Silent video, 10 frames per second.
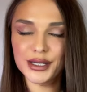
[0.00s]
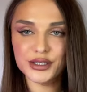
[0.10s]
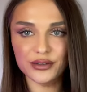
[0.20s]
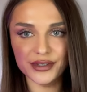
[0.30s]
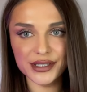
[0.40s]

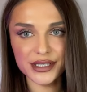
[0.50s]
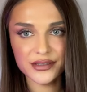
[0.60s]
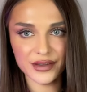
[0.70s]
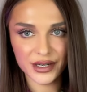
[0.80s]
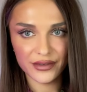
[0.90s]
So this
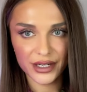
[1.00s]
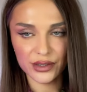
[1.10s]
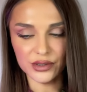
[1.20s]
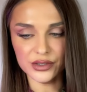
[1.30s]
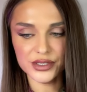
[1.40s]
is very, very
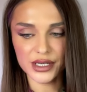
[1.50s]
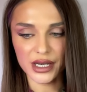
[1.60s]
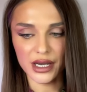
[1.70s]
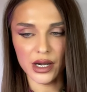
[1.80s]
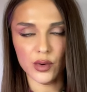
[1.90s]
good
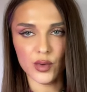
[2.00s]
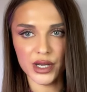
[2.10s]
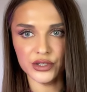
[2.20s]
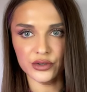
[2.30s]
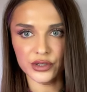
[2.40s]

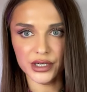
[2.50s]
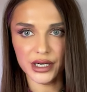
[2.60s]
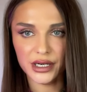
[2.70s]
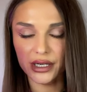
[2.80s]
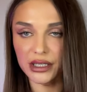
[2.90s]
when
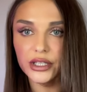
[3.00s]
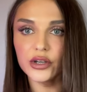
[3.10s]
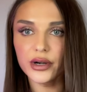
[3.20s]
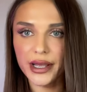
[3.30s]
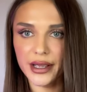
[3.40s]
you're curling
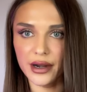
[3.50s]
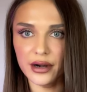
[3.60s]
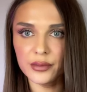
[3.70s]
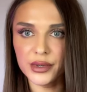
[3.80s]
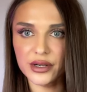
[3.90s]
your
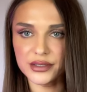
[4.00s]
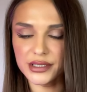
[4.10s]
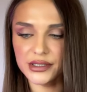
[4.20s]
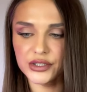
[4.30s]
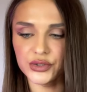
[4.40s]
hair, because
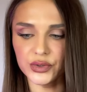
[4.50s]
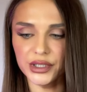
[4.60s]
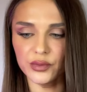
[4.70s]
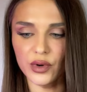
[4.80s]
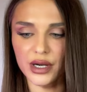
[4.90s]
it's
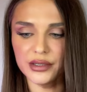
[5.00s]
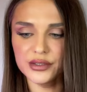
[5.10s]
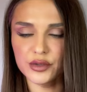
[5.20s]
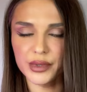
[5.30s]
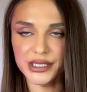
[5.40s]
2-in-1.
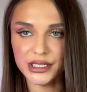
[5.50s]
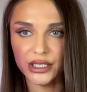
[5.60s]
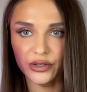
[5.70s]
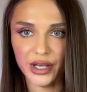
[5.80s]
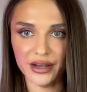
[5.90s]
So
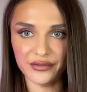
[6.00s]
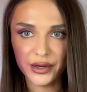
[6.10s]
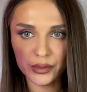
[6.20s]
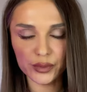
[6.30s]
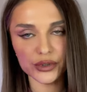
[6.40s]
basically you have
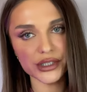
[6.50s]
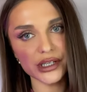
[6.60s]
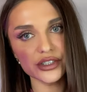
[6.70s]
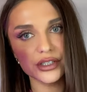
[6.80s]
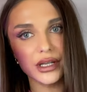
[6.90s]
thermal
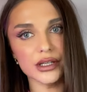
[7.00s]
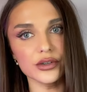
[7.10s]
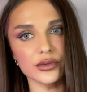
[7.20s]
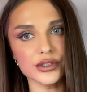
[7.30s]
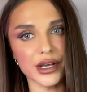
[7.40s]
protection and
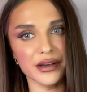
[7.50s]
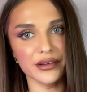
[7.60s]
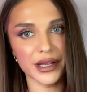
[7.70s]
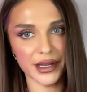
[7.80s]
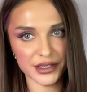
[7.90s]
you also have
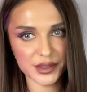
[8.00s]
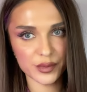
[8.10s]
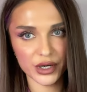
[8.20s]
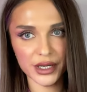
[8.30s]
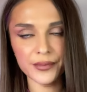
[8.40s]
a
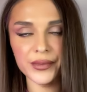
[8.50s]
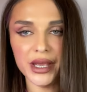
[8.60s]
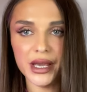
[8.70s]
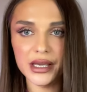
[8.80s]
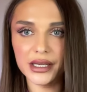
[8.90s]
hairspray.
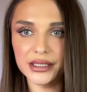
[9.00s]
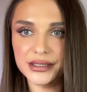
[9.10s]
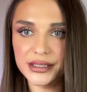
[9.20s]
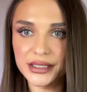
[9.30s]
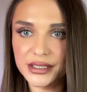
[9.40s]

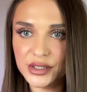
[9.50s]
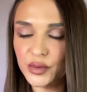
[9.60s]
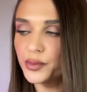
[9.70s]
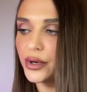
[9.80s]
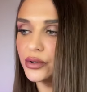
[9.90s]
It is
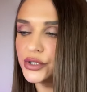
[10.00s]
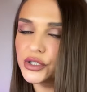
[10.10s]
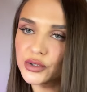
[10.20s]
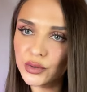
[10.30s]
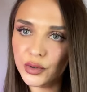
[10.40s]
supposed
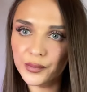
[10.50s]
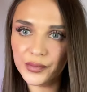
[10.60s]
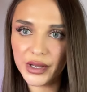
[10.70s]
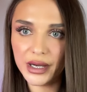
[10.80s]
to